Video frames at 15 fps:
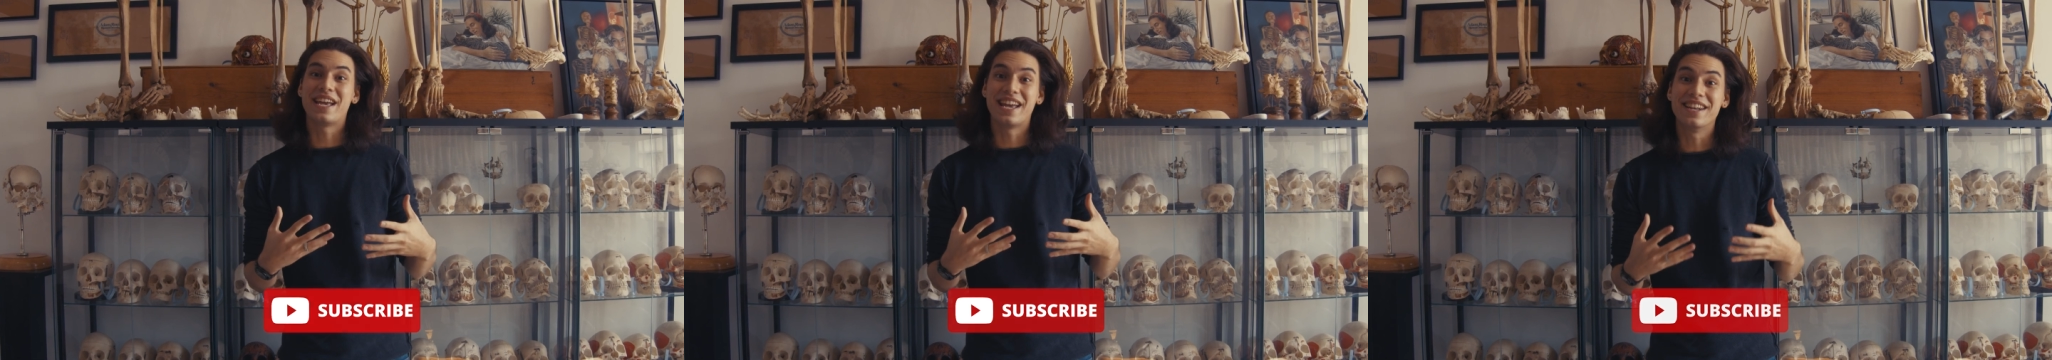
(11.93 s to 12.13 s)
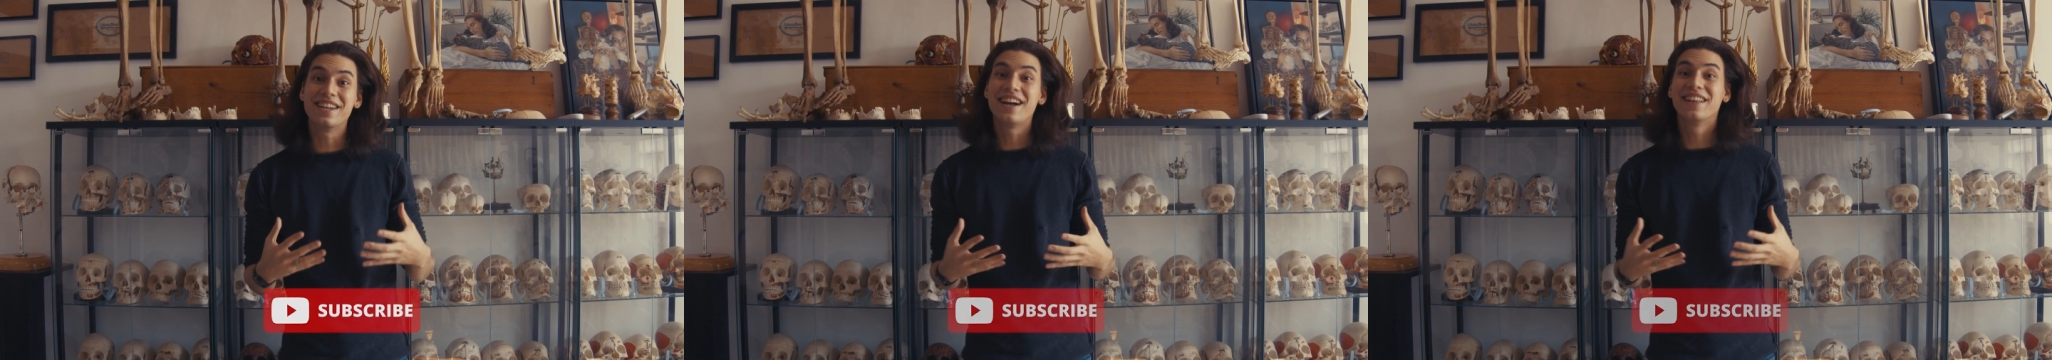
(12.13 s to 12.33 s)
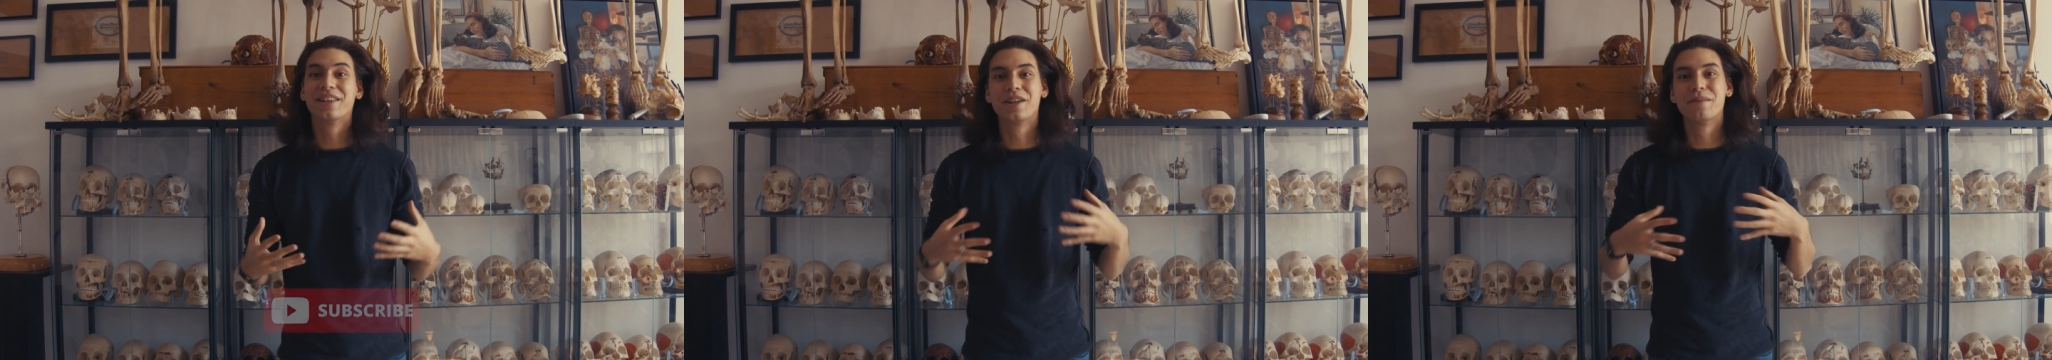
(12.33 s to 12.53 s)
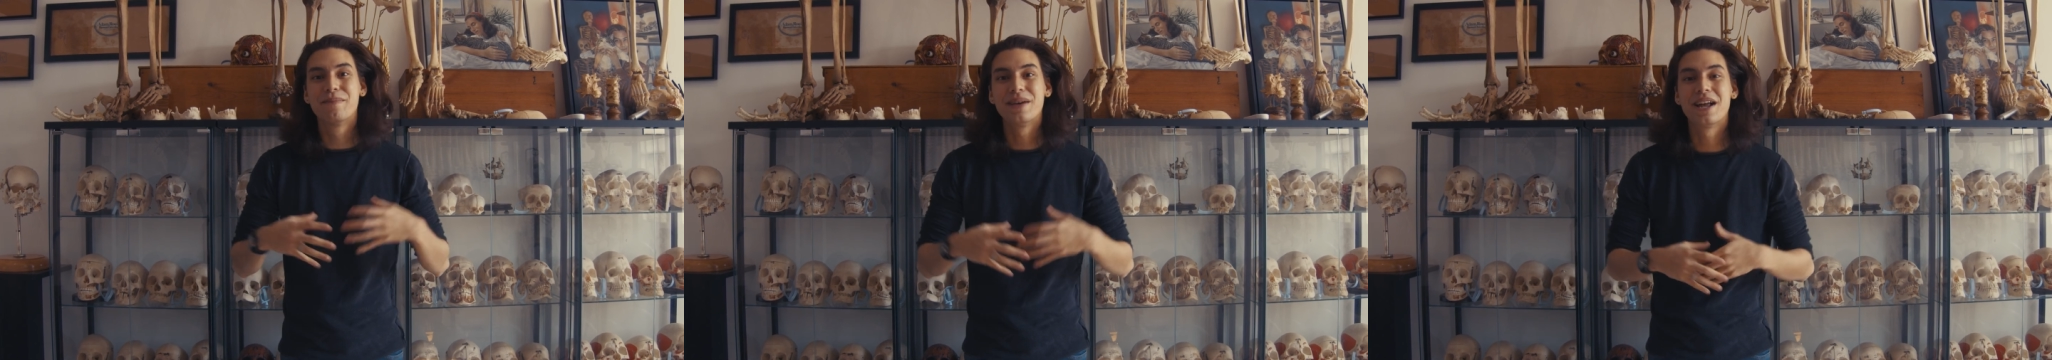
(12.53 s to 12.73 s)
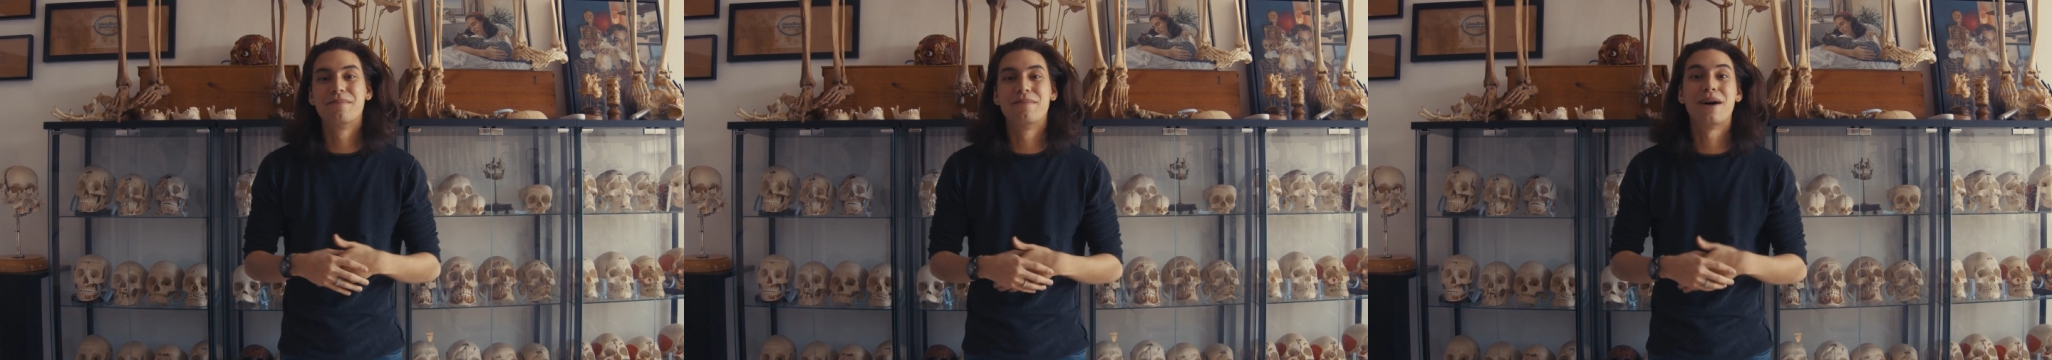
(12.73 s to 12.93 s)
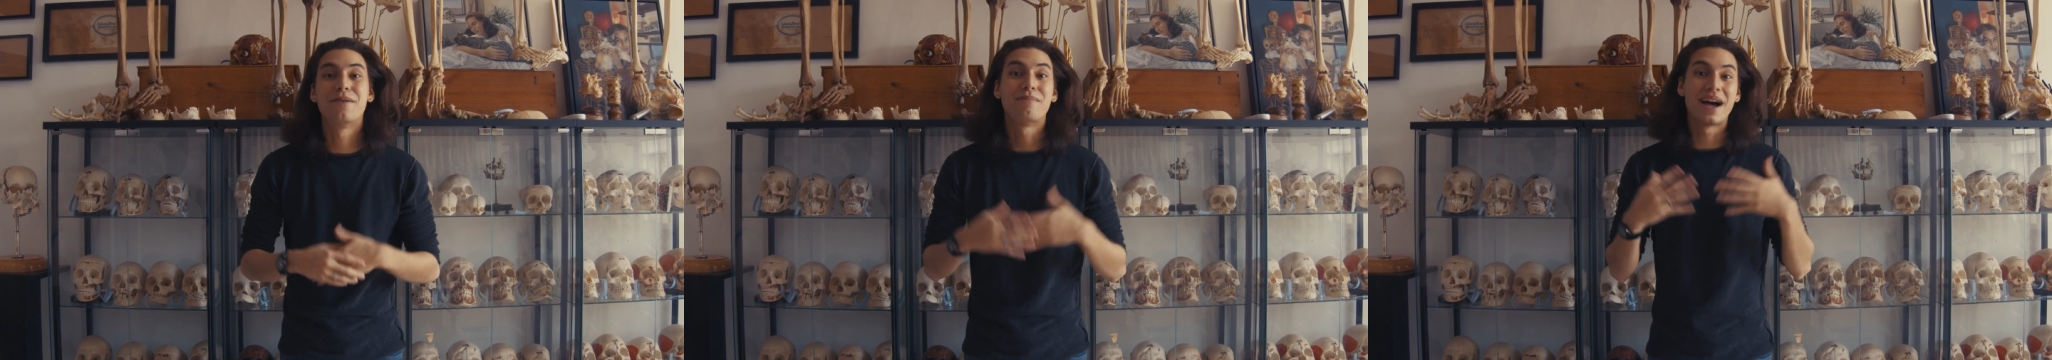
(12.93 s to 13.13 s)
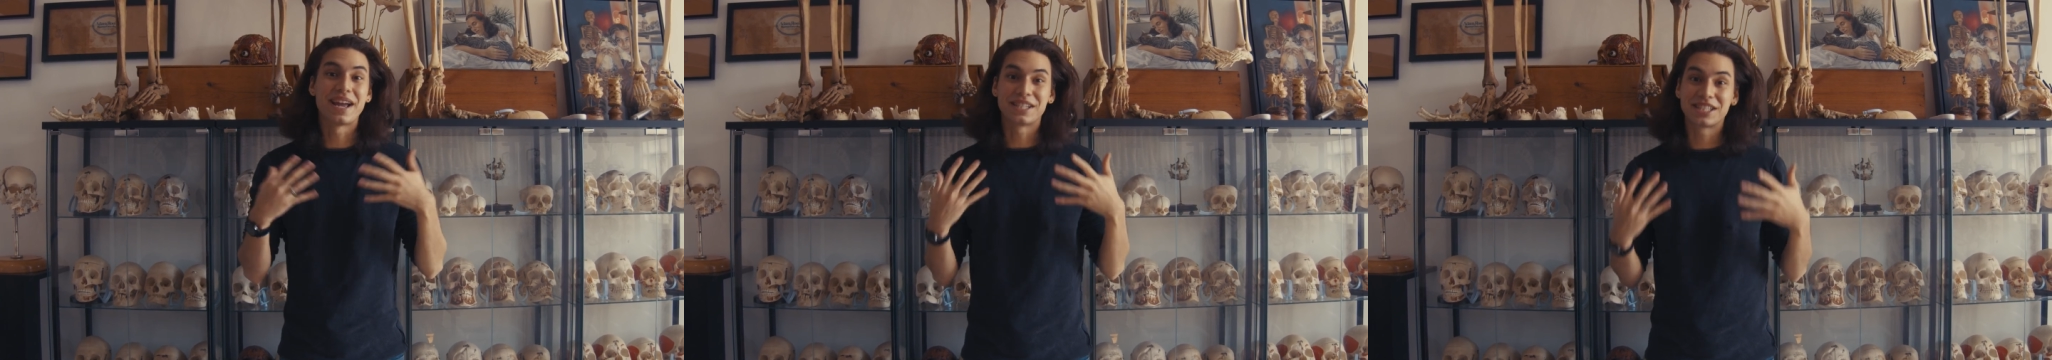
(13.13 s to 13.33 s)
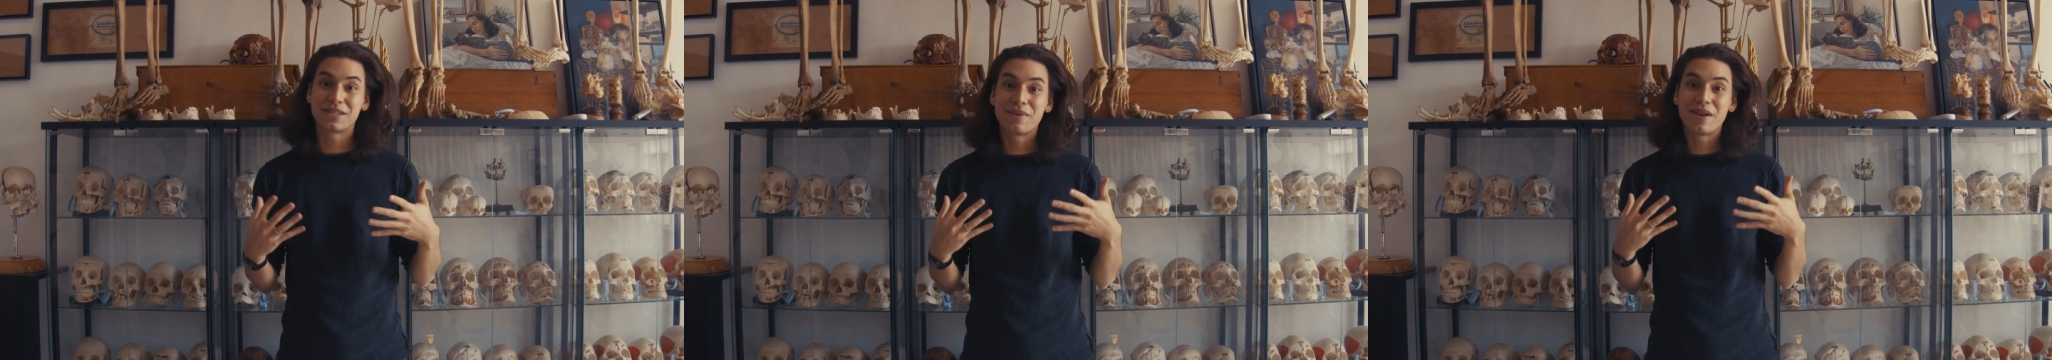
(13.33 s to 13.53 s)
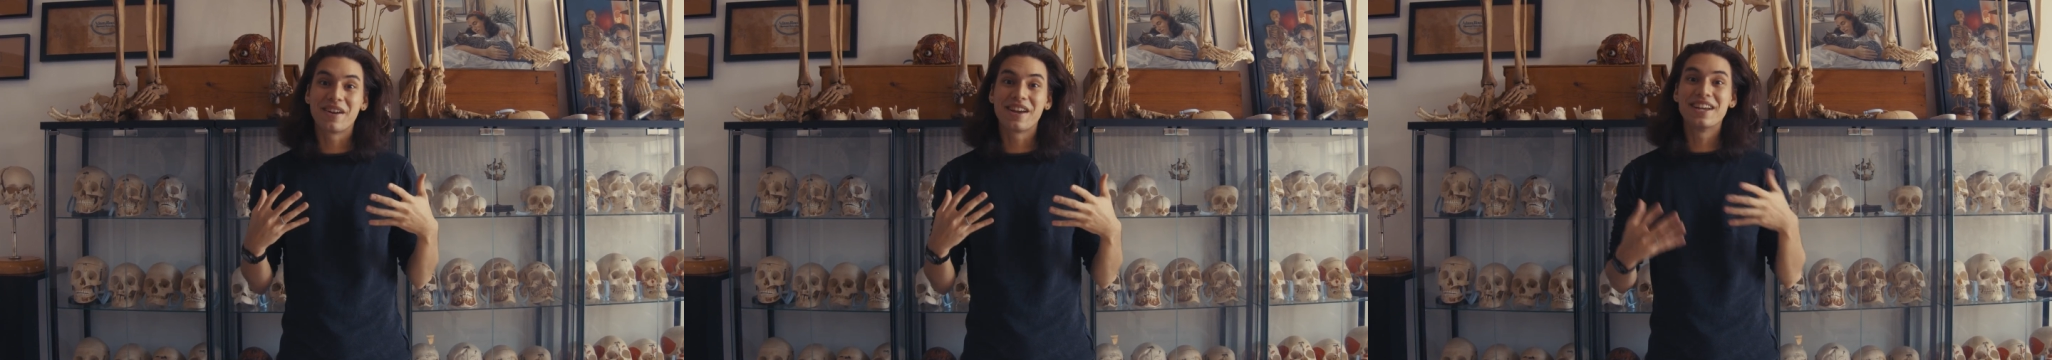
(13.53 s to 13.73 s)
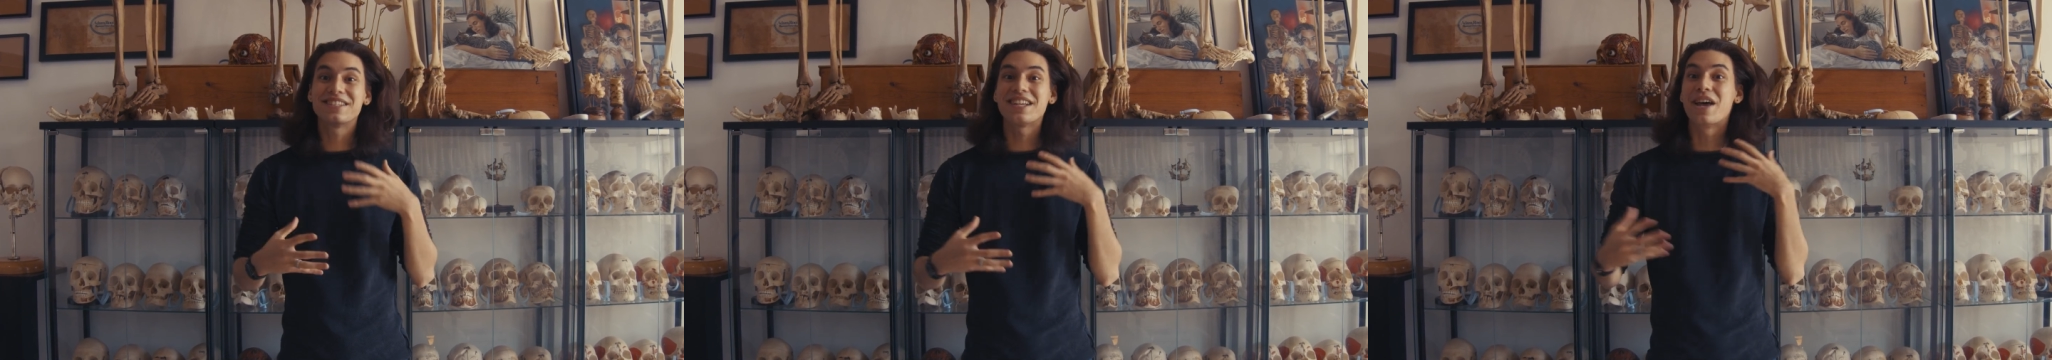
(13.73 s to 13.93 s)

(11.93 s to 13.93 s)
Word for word: in a little bit about my experience